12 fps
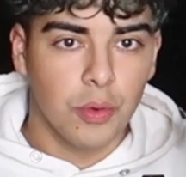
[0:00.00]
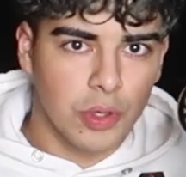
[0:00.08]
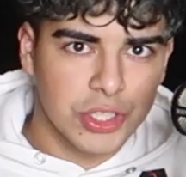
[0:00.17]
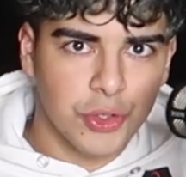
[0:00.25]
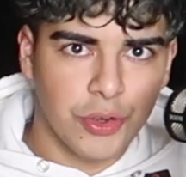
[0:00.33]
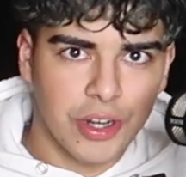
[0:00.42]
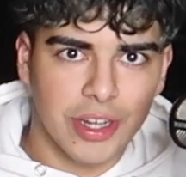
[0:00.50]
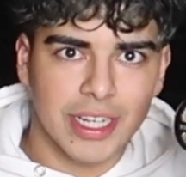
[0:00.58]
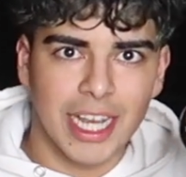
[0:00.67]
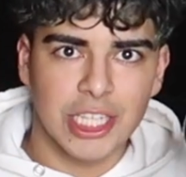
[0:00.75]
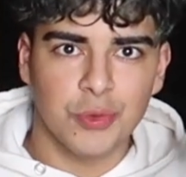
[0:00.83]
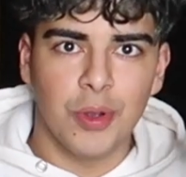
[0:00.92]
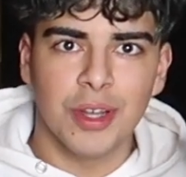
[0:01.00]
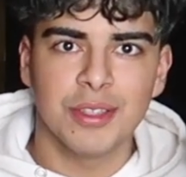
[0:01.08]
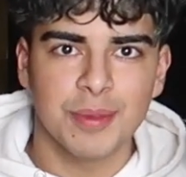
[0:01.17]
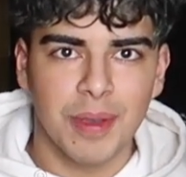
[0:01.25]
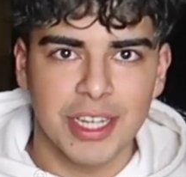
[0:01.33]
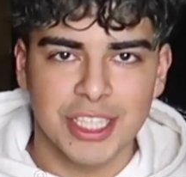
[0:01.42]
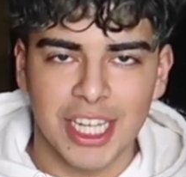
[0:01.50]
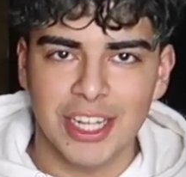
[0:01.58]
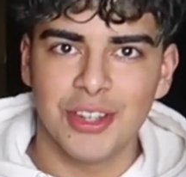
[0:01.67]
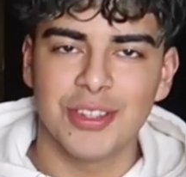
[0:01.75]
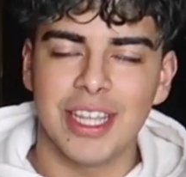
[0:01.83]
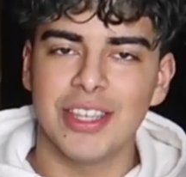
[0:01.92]
What's going on guys? Welcome to my
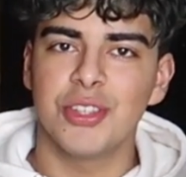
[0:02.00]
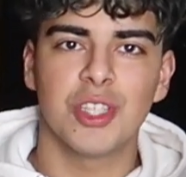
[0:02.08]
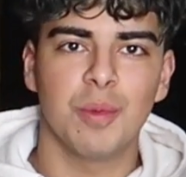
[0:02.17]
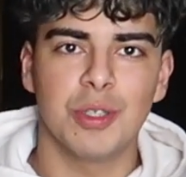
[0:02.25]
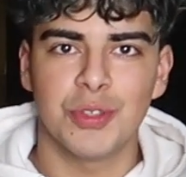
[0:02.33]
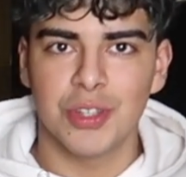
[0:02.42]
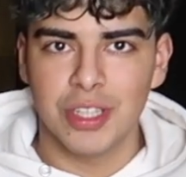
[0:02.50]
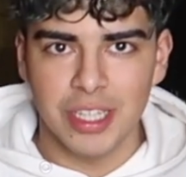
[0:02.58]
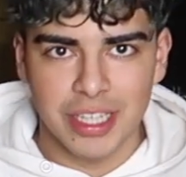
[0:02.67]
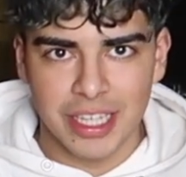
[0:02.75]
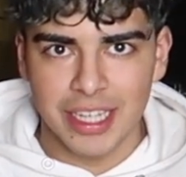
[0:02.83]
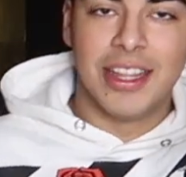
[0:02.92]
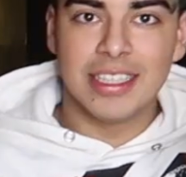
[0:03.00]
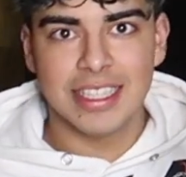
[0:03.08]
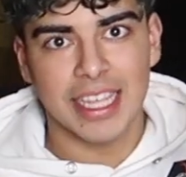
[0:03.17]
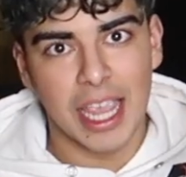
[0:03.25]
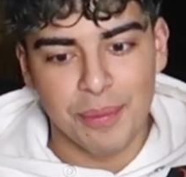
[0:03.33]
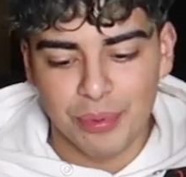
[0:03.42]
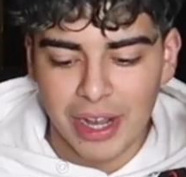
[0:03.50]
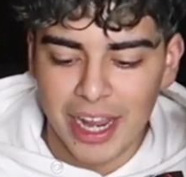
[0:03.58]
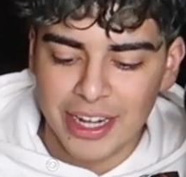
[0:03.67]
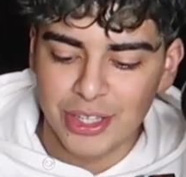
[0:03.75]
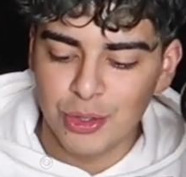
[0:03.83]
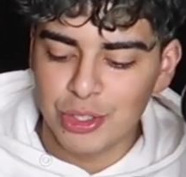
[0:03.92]
channel. Thank you so much for clicking. This is a
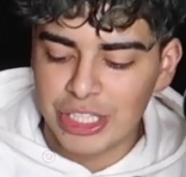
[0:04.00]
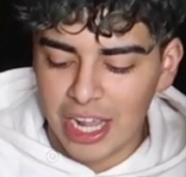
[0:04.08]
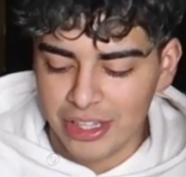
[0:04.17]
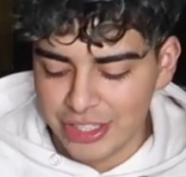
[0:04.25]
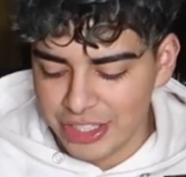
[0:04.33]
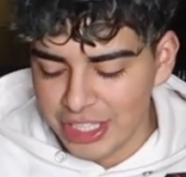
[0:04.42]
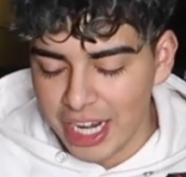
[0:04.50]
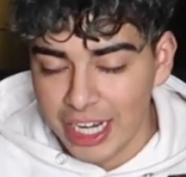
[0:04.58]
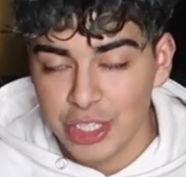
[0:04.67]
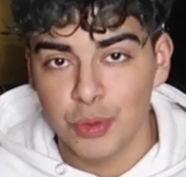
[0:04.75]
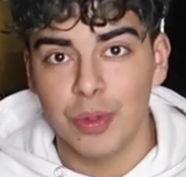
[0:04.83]
brand new challenge guys.